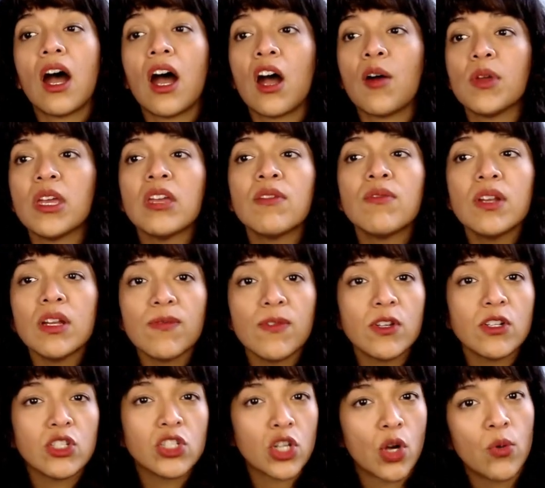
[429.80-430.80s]
Even if you
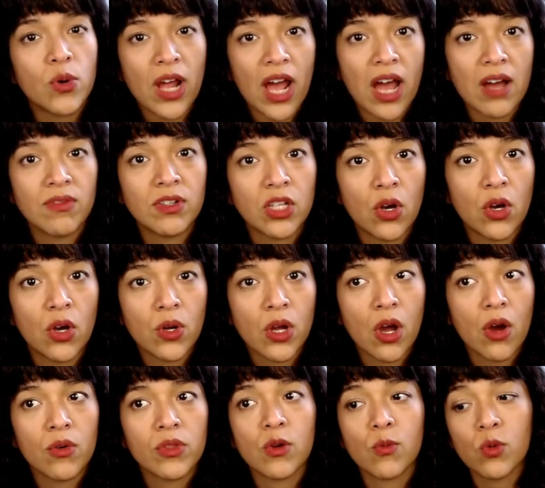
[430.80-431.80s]
don't have a
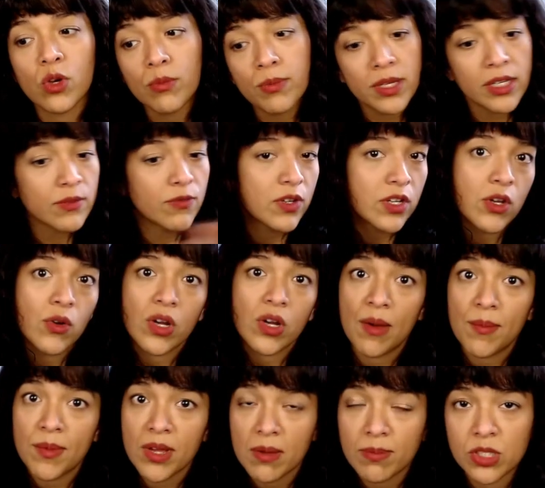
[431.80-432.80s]
logo, there will be a video
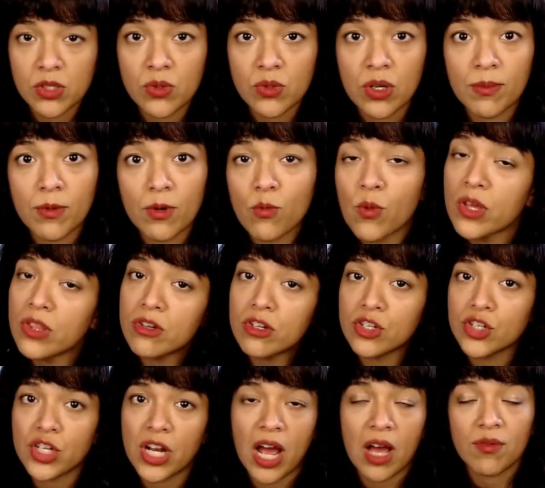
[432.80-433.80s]
coming up soon of whether you
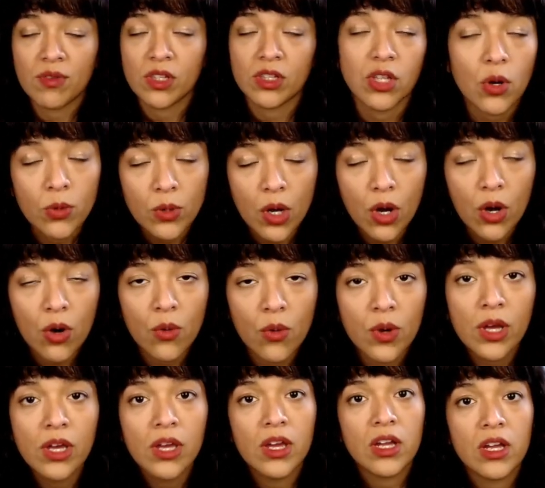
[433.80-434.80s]
should have a logo
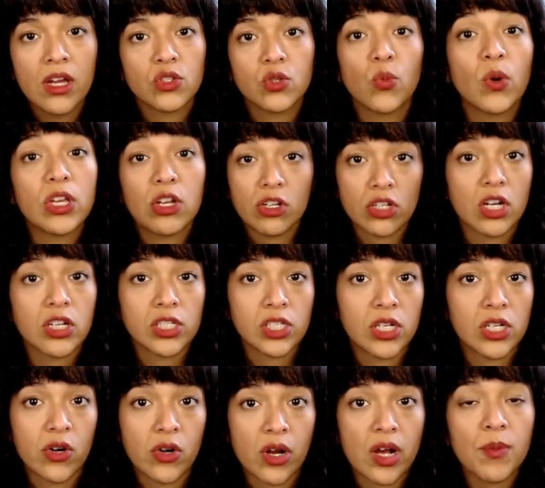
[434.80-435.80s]
when you're a
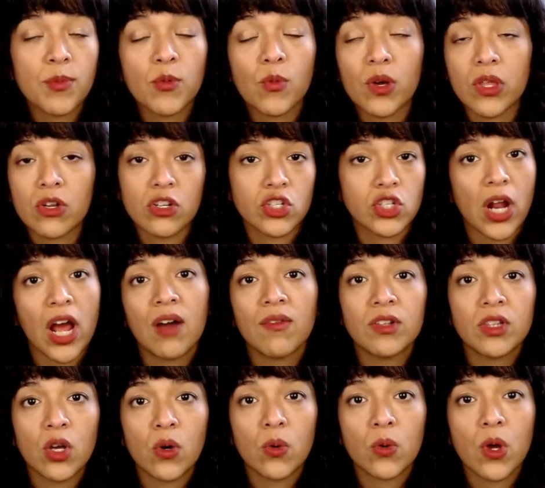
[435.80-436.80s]
startup, whether you should have a
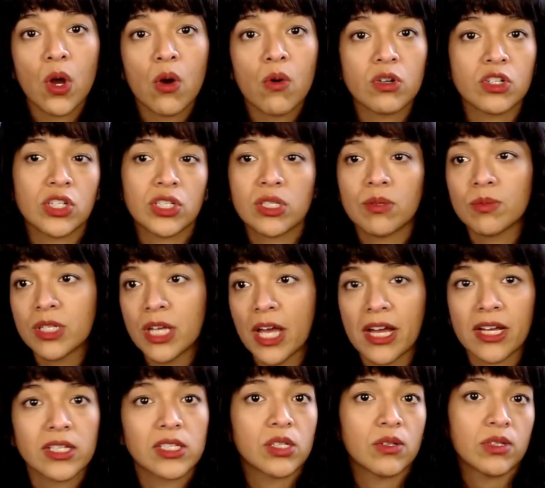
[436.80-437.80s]
logo or just some
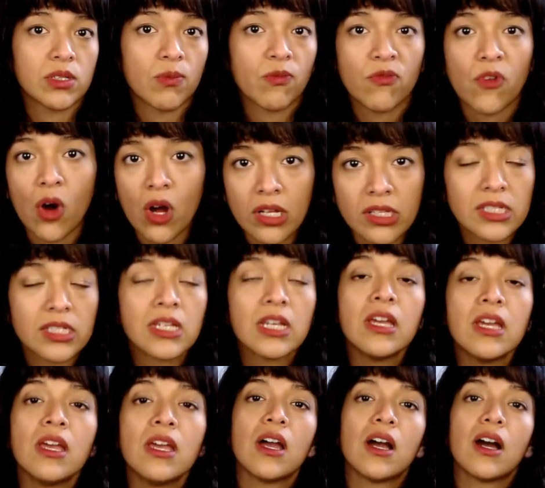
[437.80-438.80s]
text and some fonts.
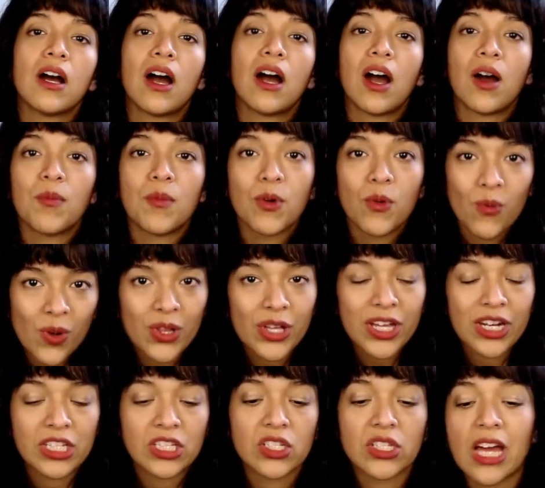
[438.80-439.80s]
We'll
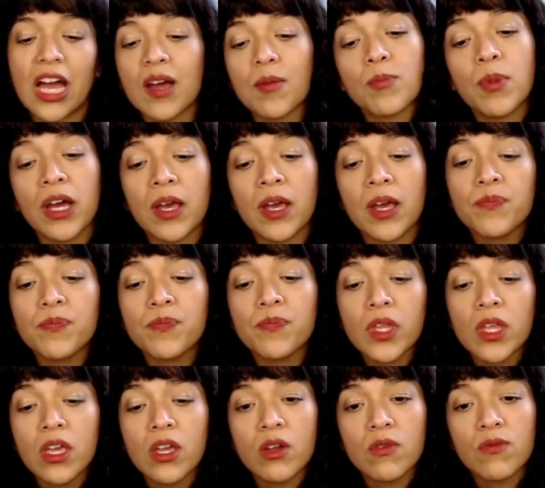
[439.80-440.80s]
get into that. But
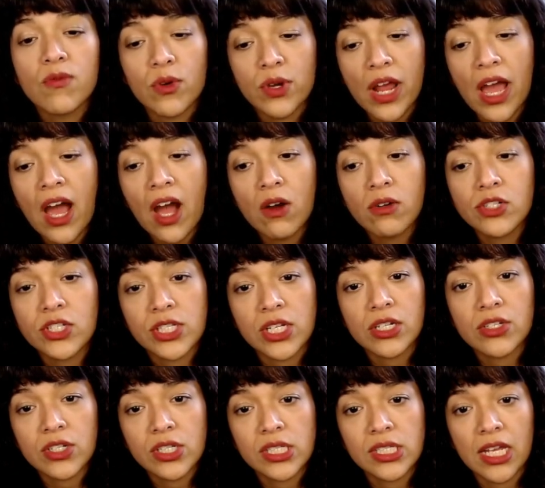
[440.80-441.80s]
for now, just
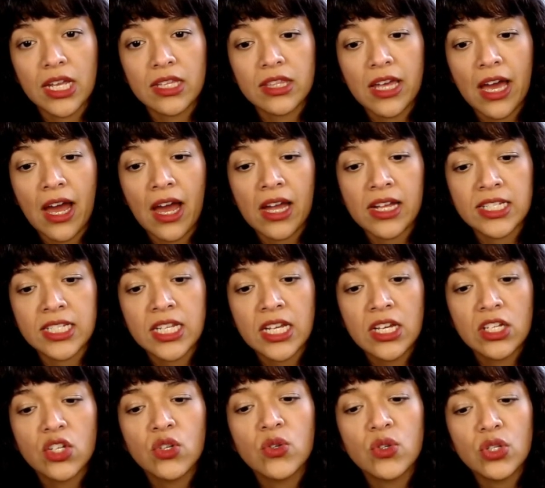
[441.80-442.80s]
understand that
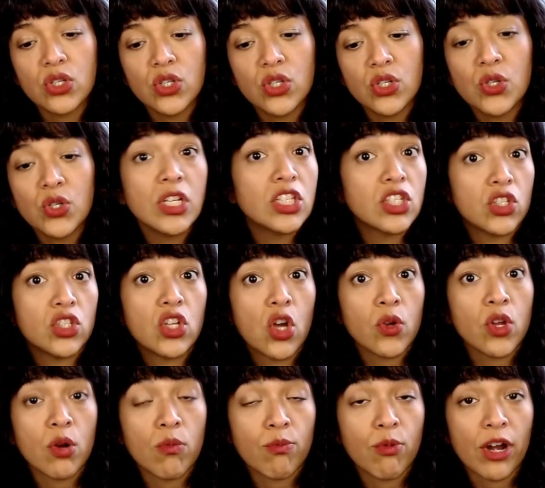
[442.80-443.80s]
you need to know
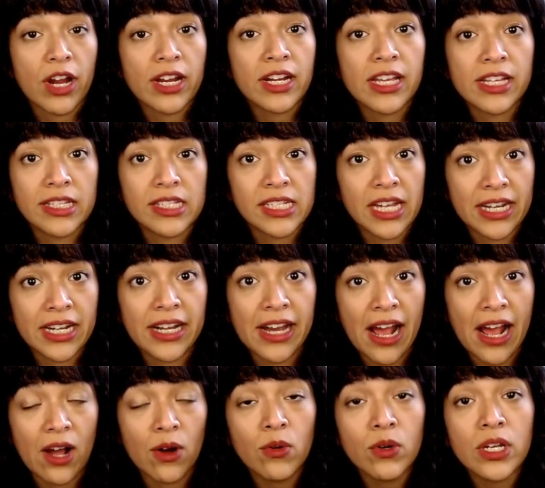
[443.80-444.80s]
your brand inside and
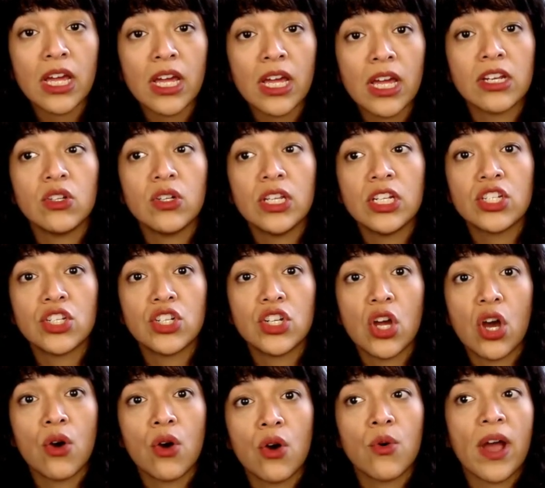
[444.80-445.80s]
out, and you need to
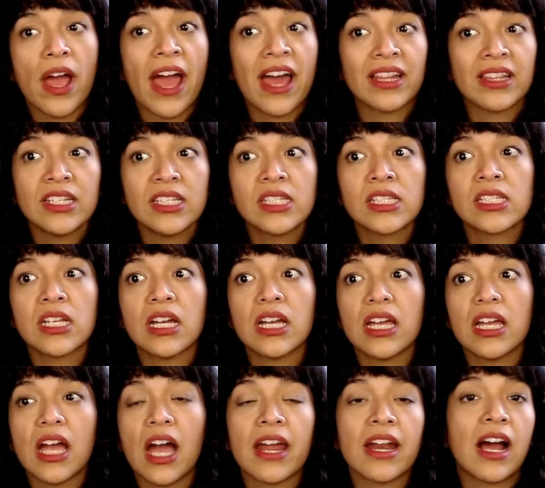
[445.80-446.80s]
know, at least
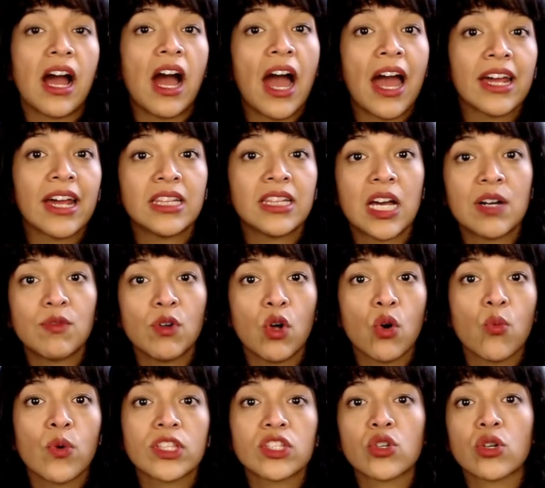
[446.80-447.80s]
at a high level,
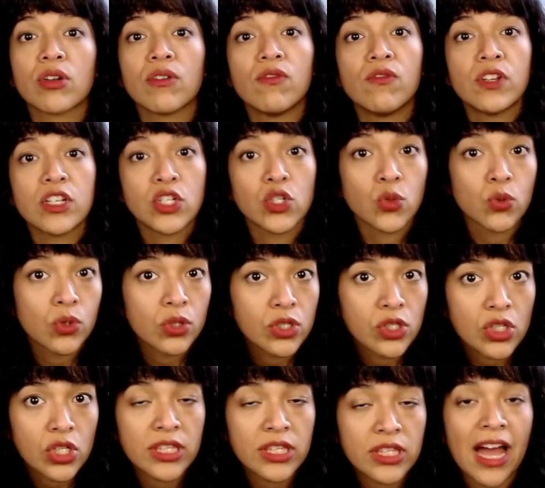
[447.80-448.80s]
what sort of
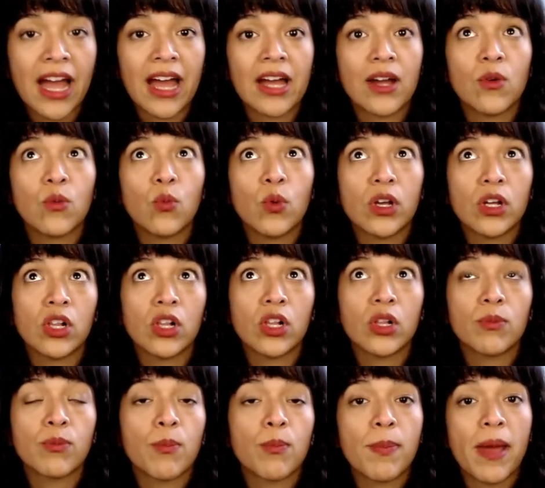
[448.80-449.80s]
visuals that will
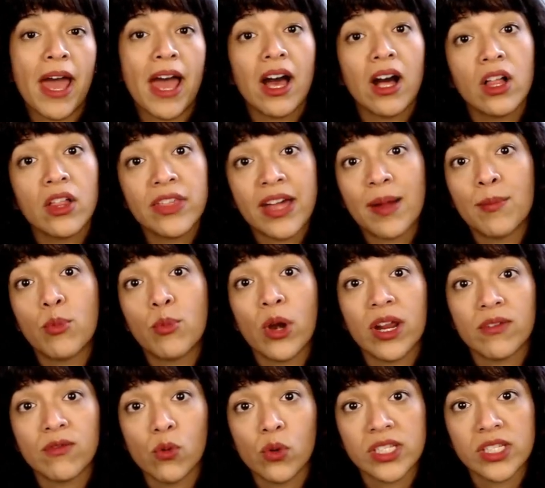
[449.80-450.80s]
propel that
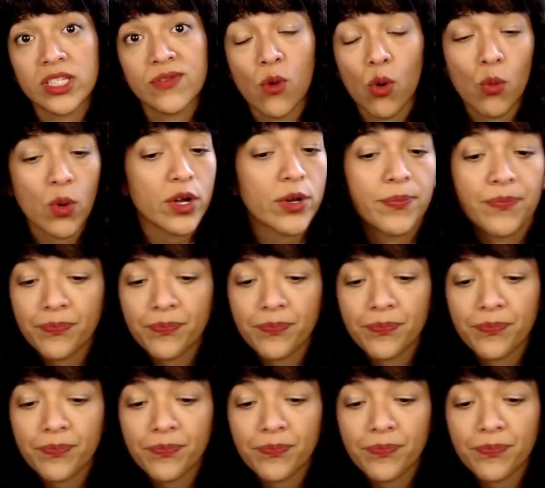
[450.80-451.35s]
brand voice forward.